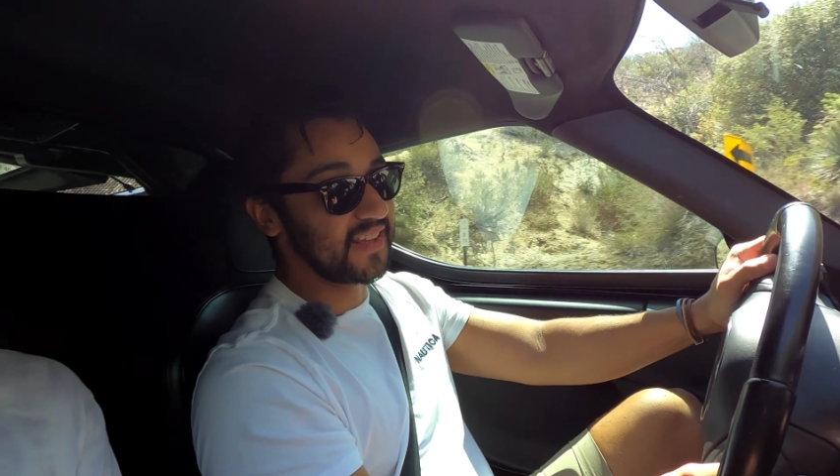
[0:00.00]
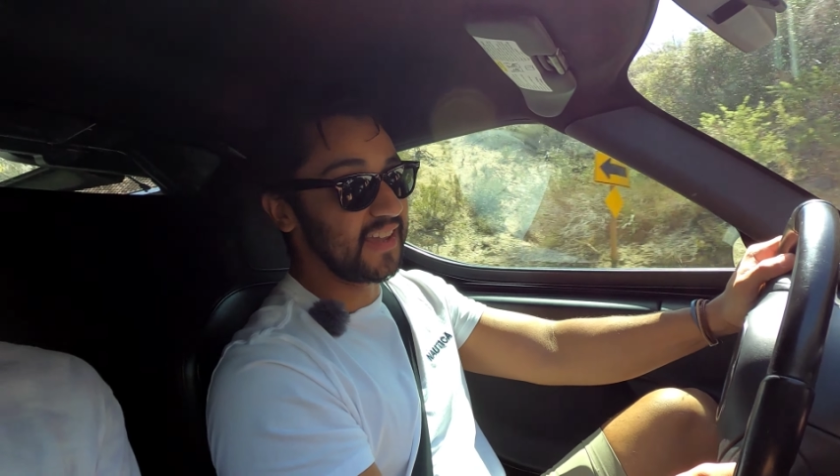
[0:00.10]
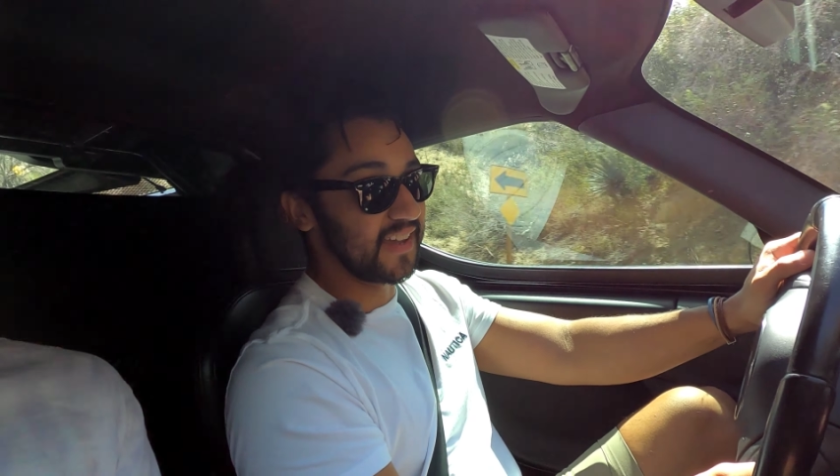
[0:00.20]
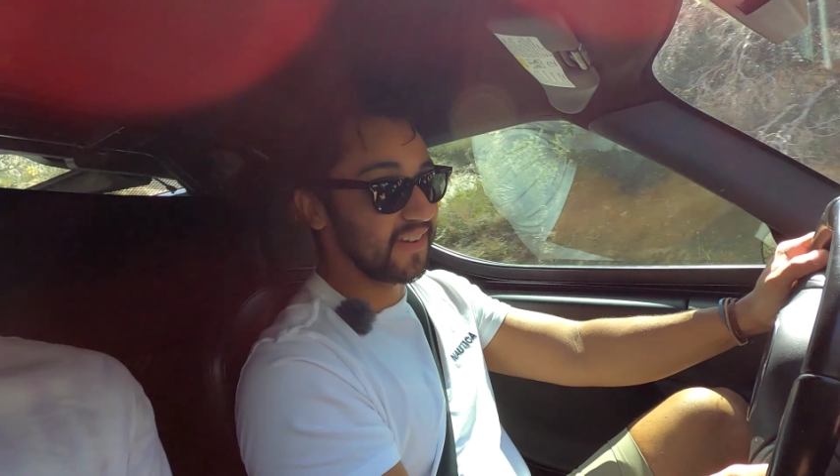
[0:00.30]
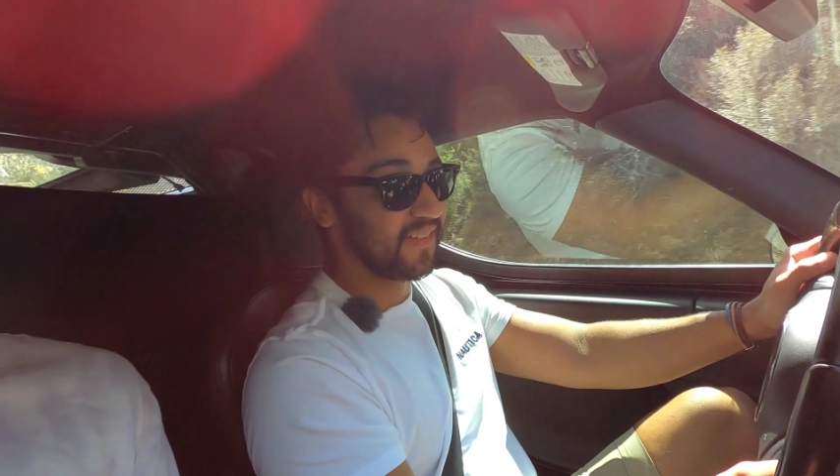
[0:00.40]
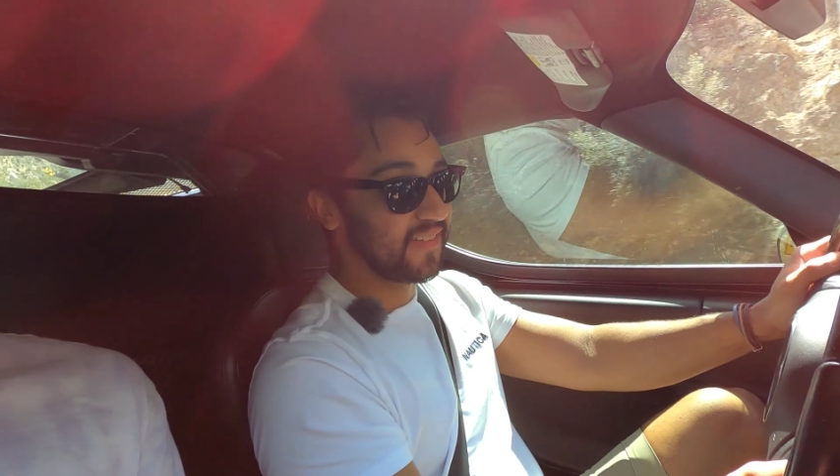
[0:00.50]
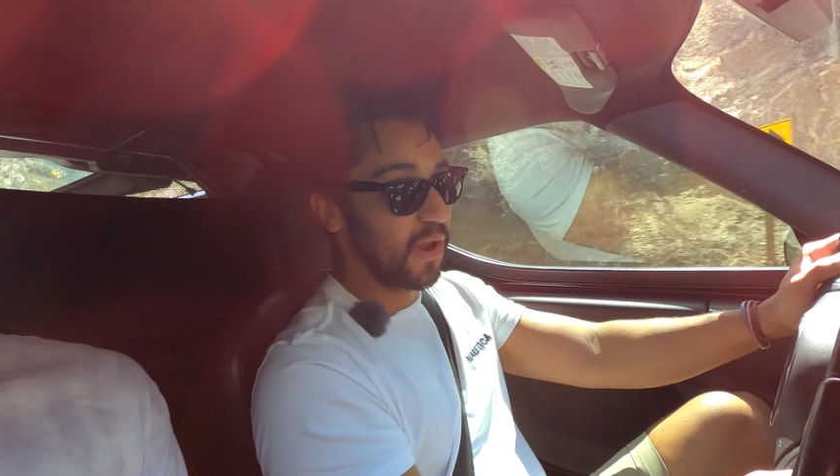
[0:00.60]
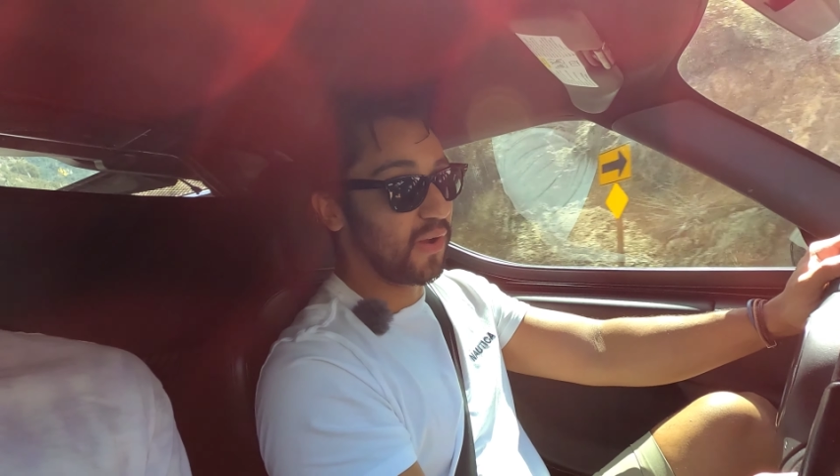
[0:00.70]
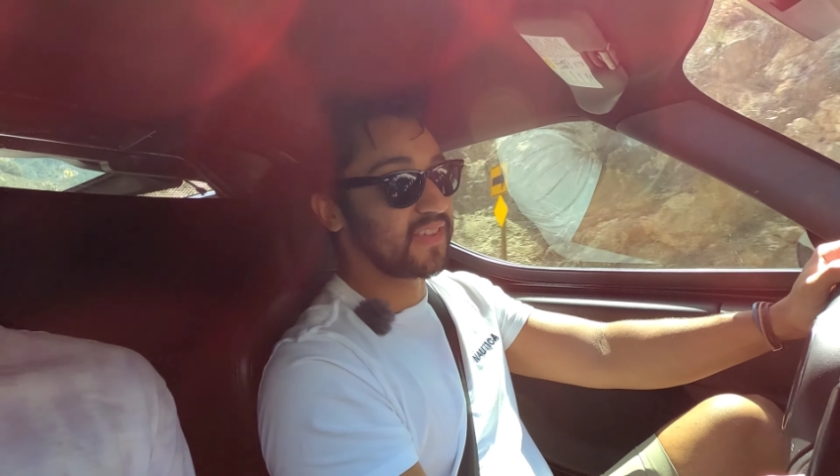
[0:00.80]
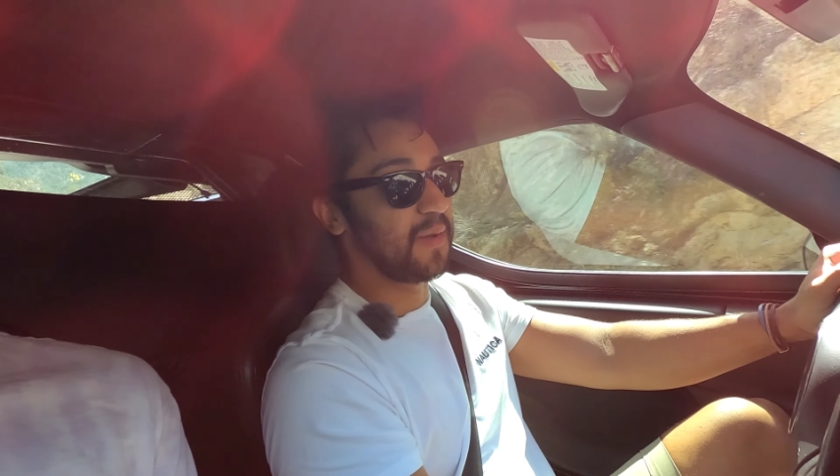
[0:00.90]
take it.
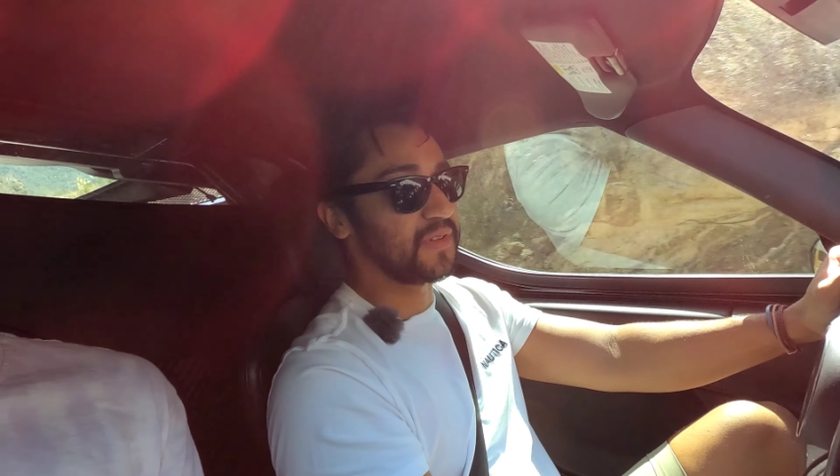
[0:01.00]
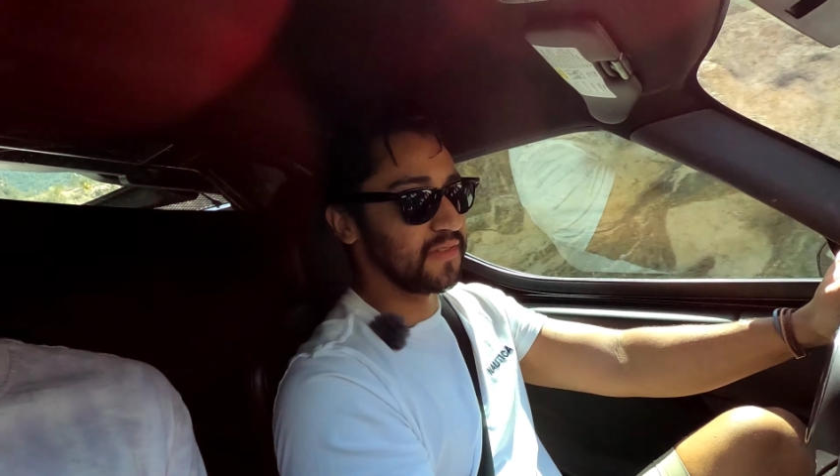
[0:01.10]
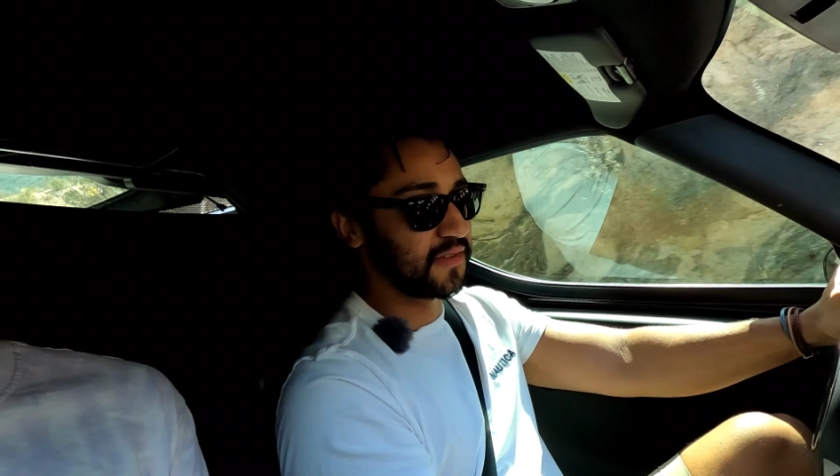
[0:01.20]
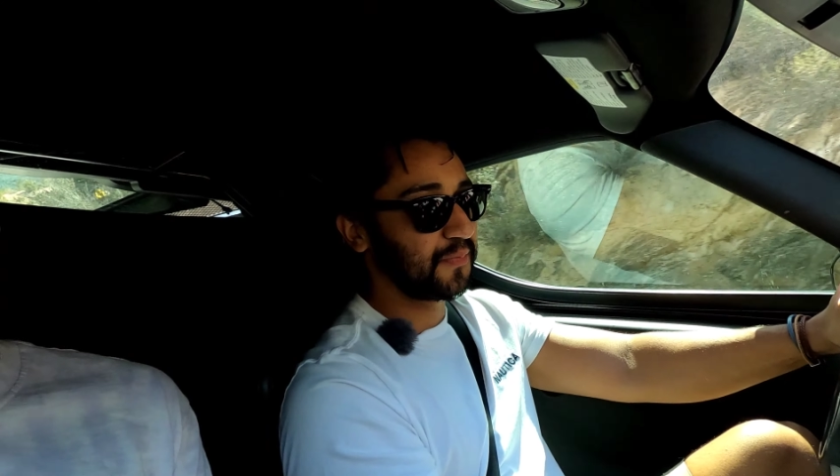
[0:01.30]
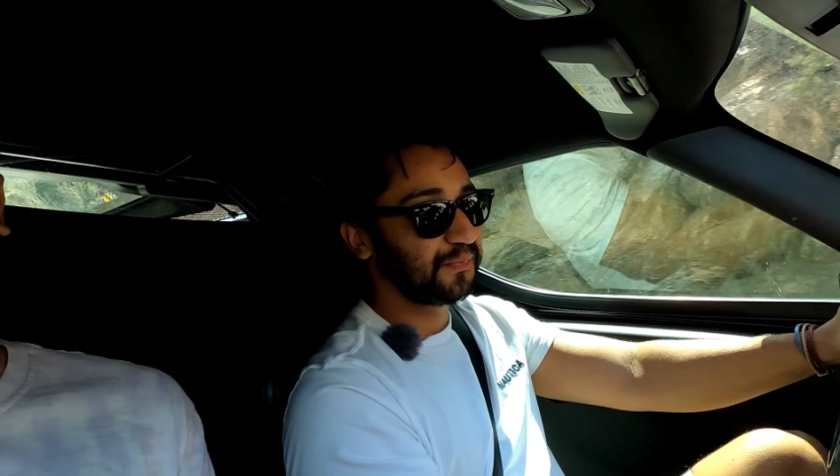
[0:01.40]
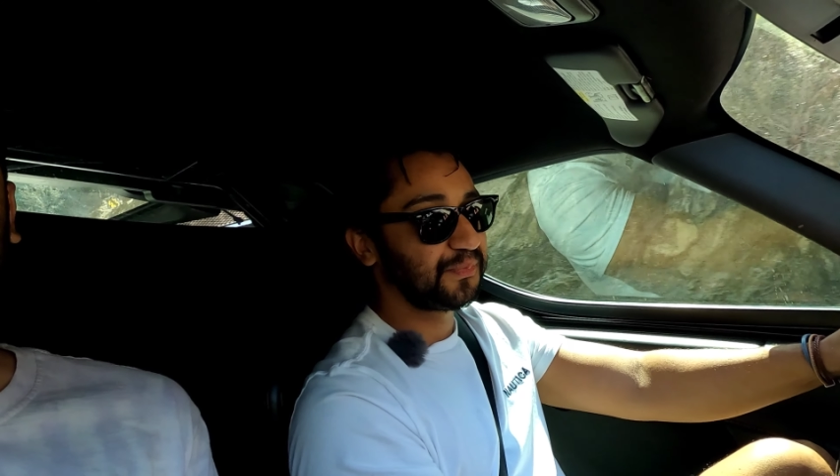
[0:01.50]
No exceptions.